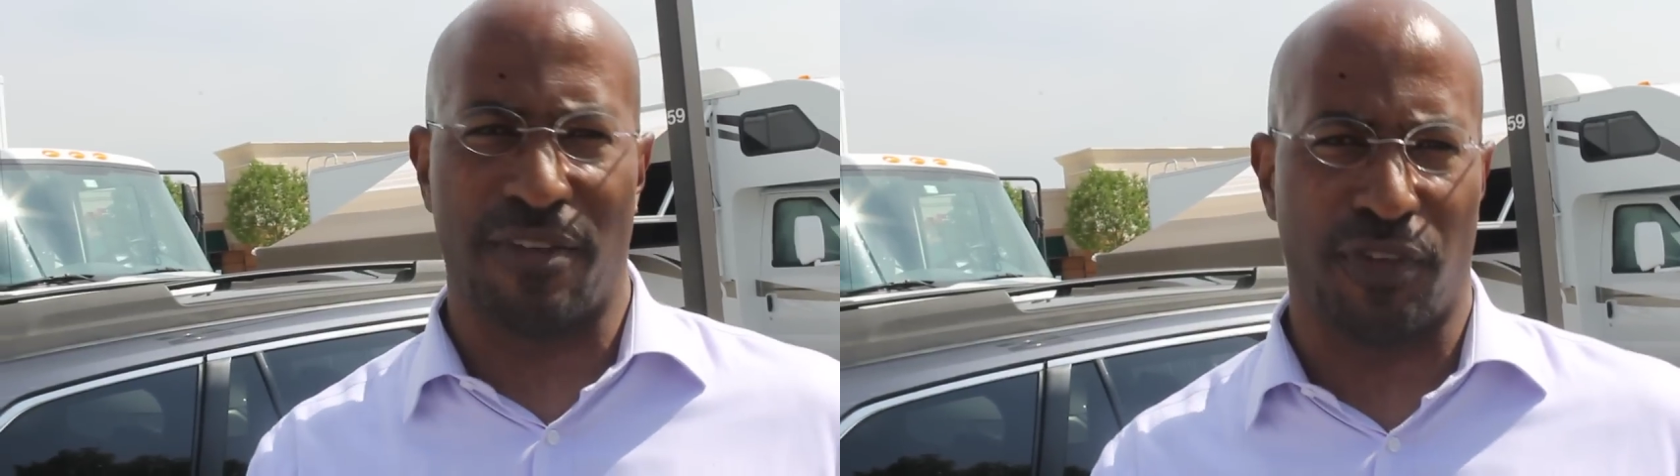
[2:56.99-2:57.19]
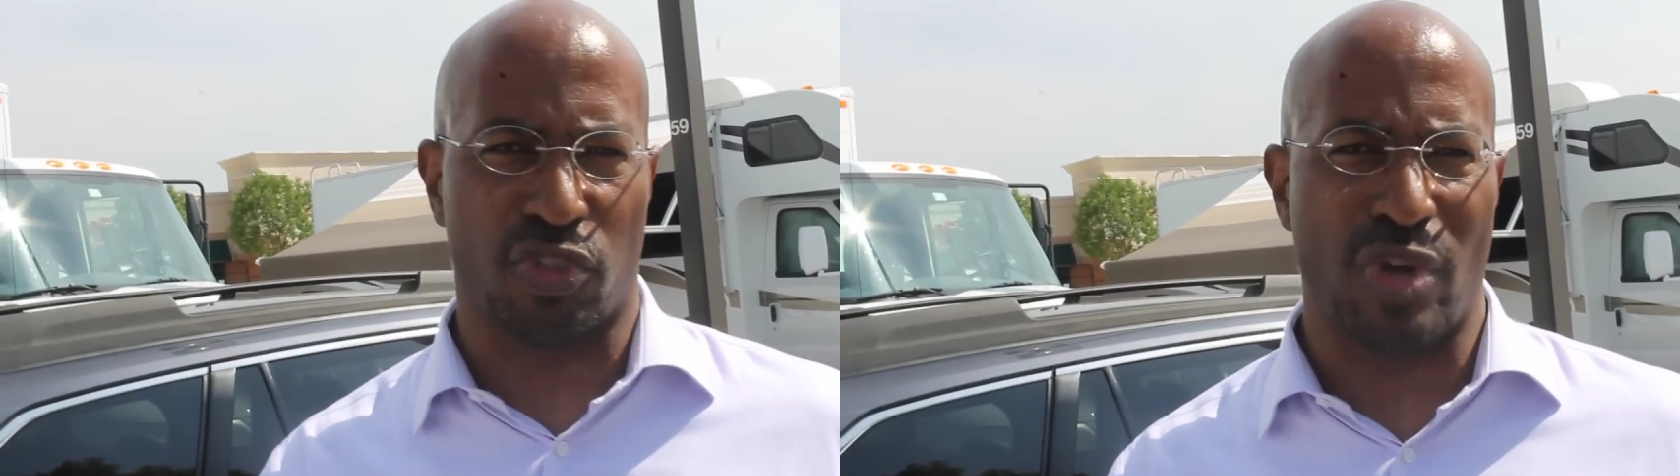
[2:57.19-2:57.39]

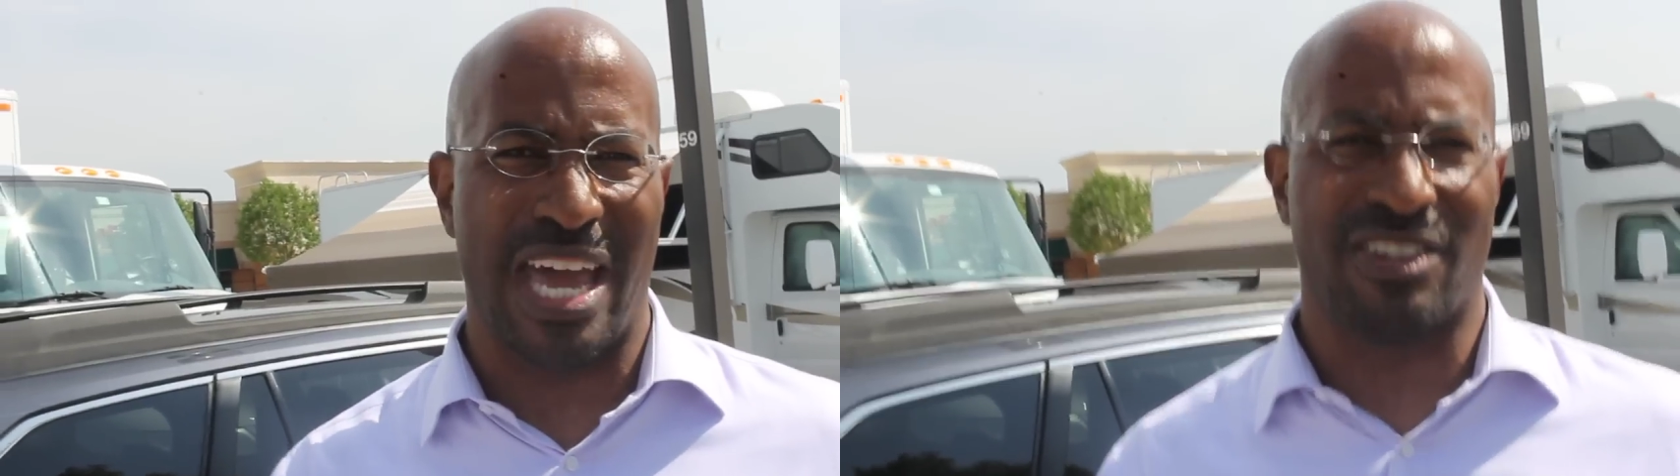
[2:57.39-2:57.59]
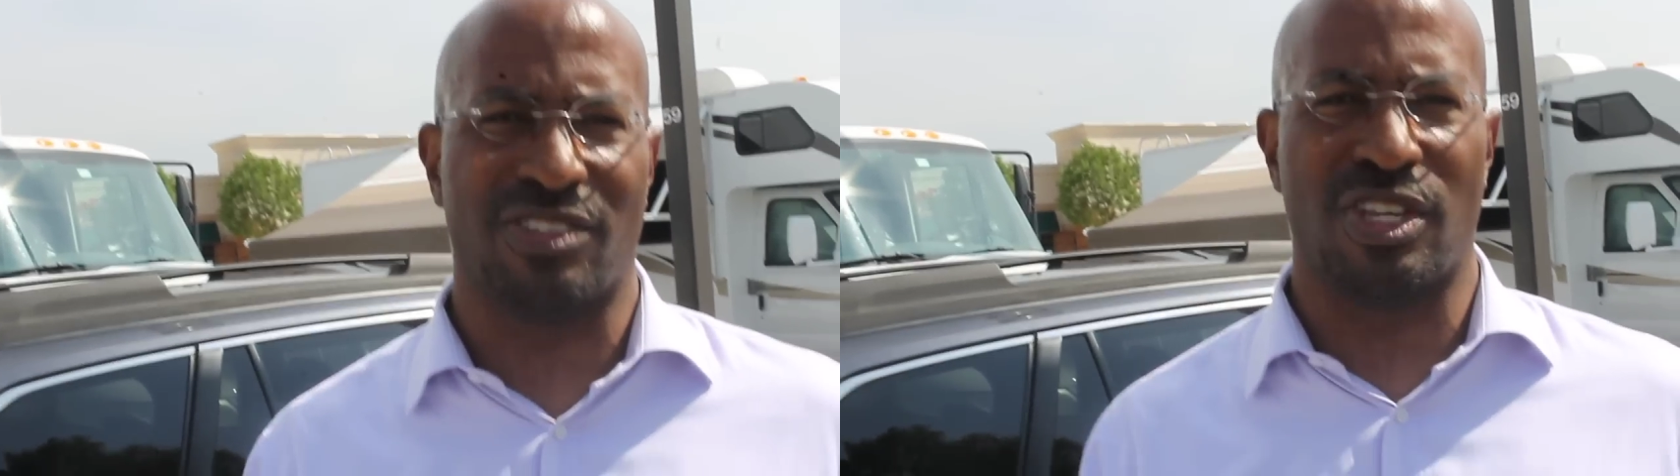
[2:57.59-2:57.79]
different
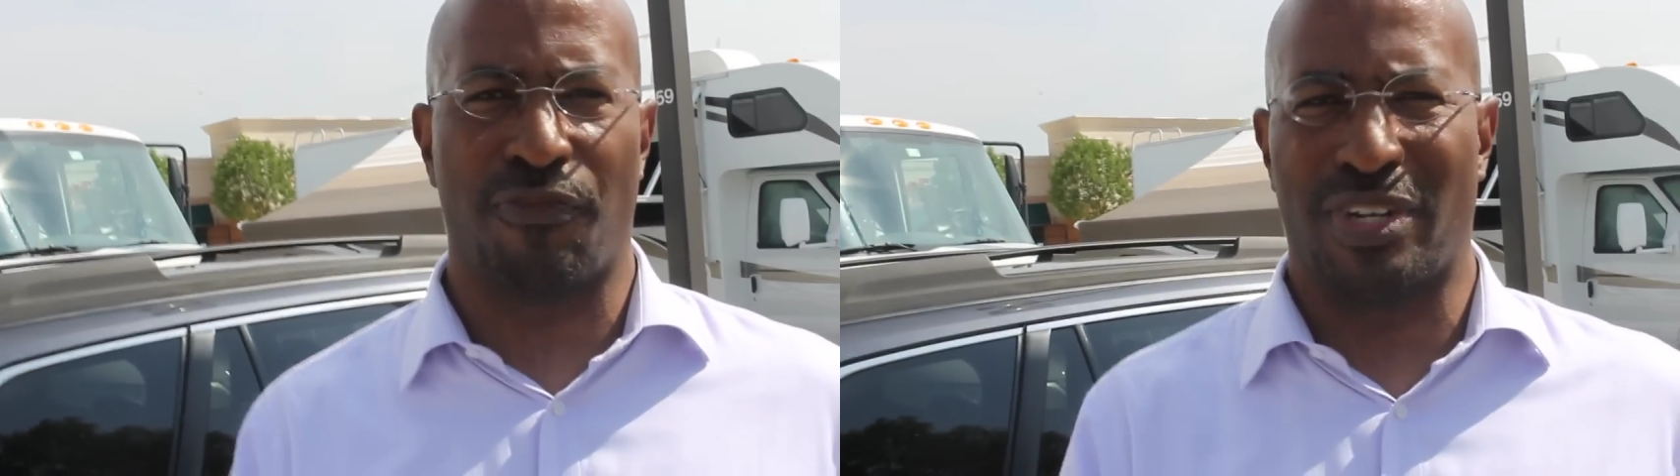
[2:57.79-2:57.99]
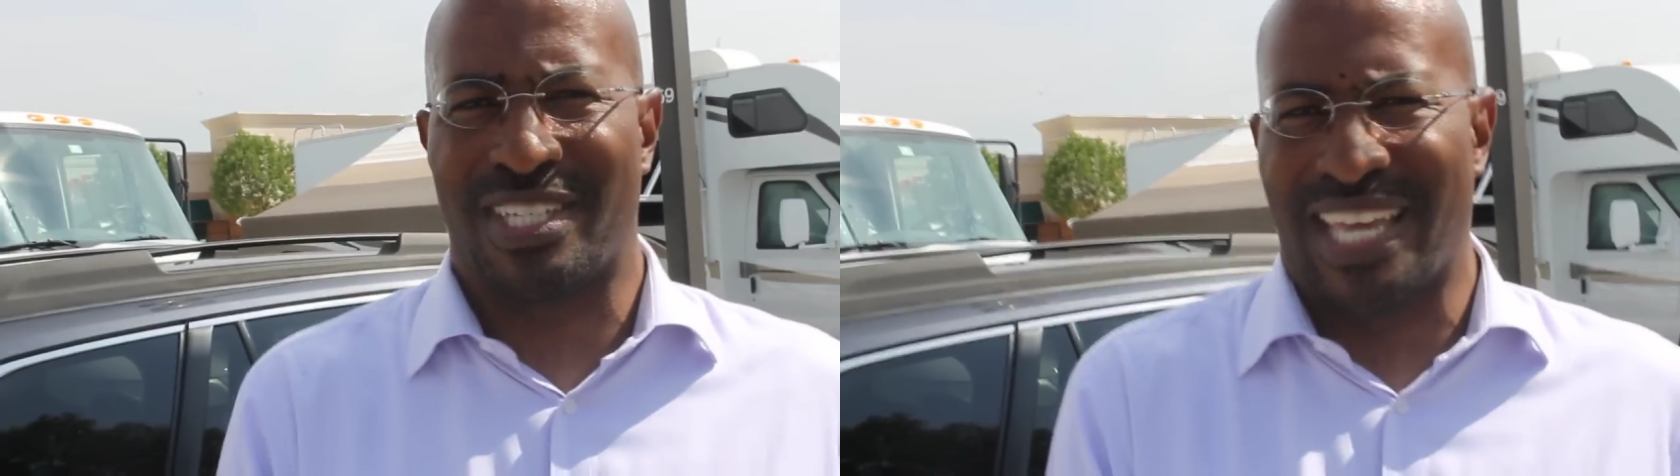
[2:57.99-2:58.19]
strategies,
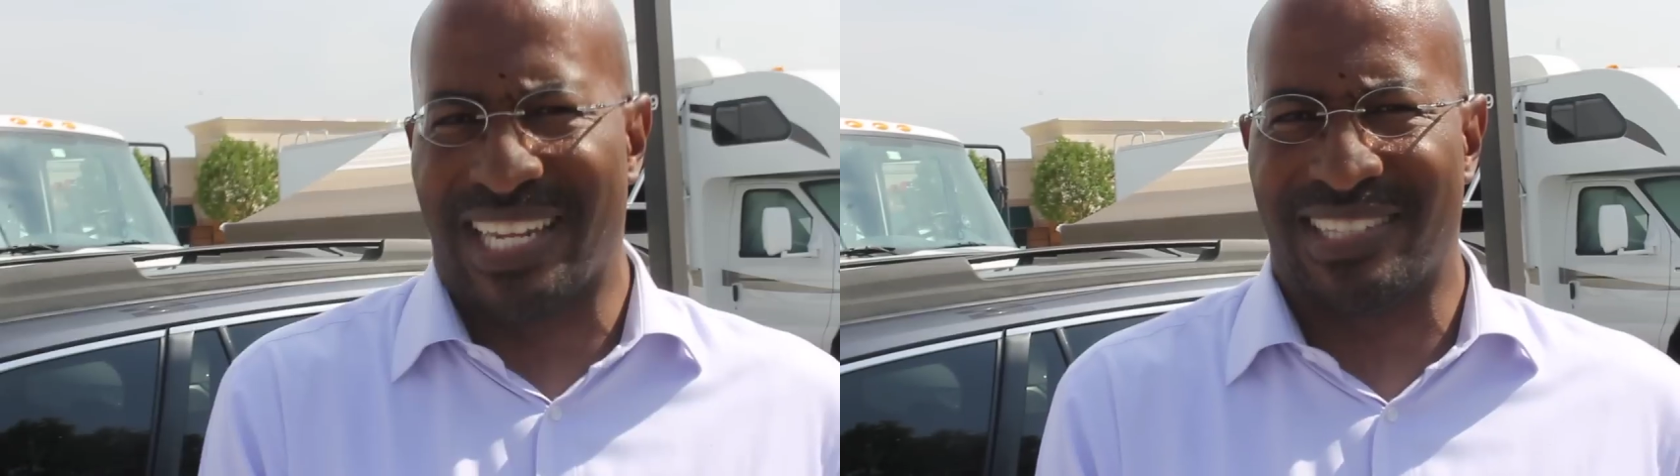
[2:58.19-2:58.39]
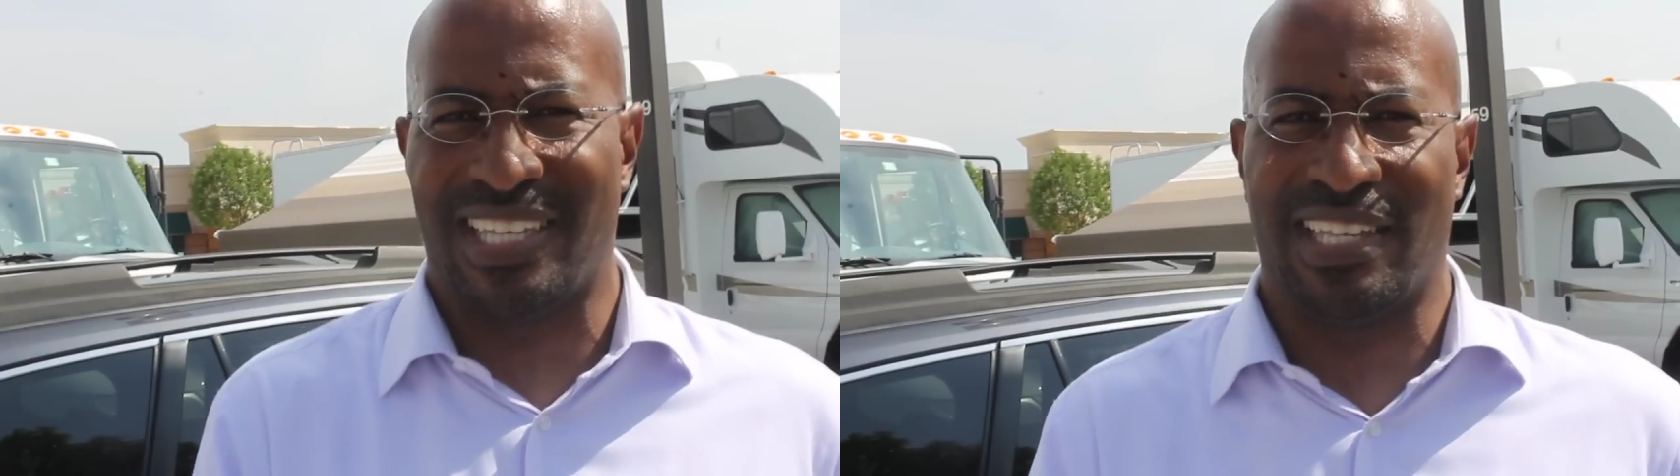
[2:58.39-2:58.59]
different
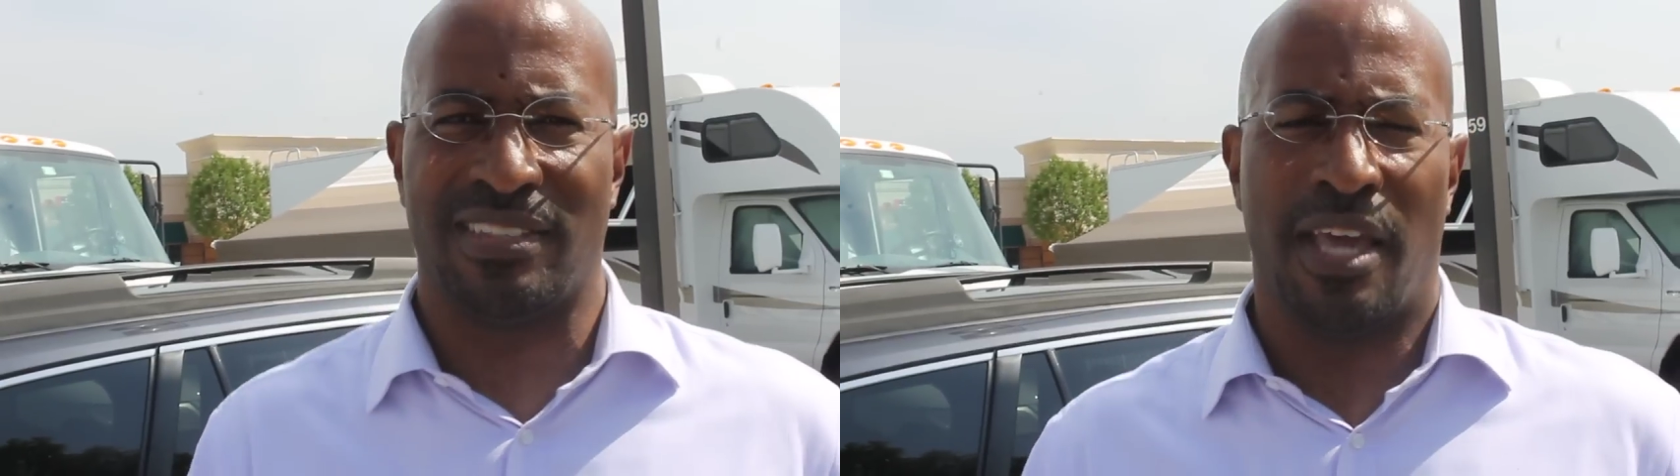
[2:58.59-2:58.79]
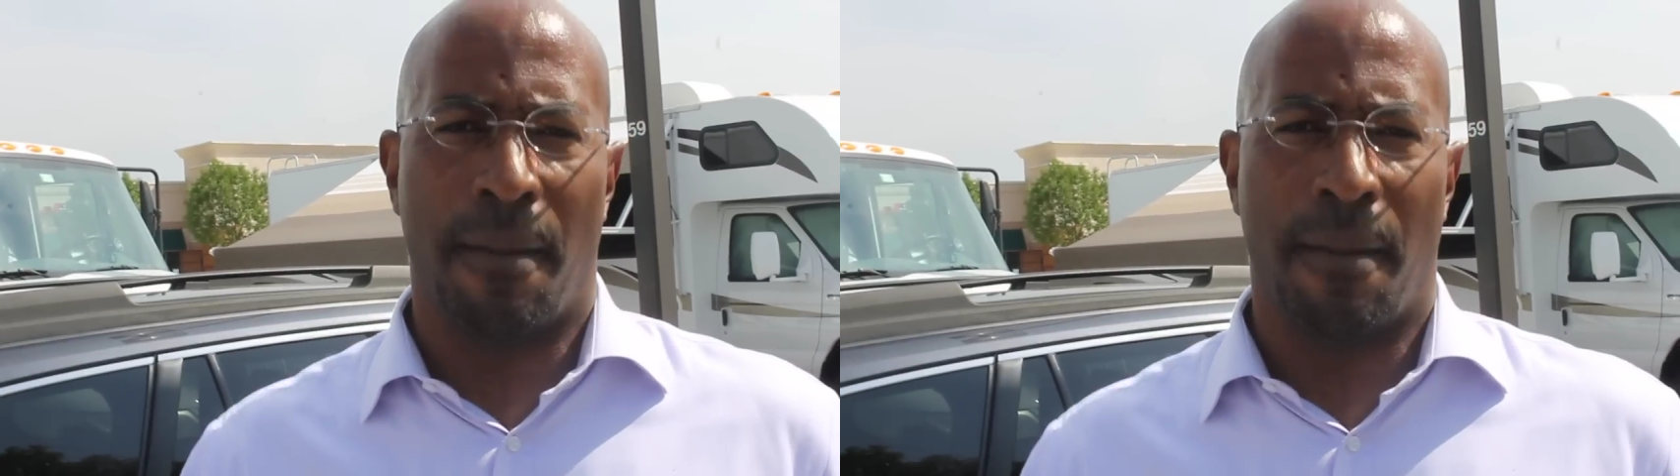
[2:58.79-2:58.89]
tendencies,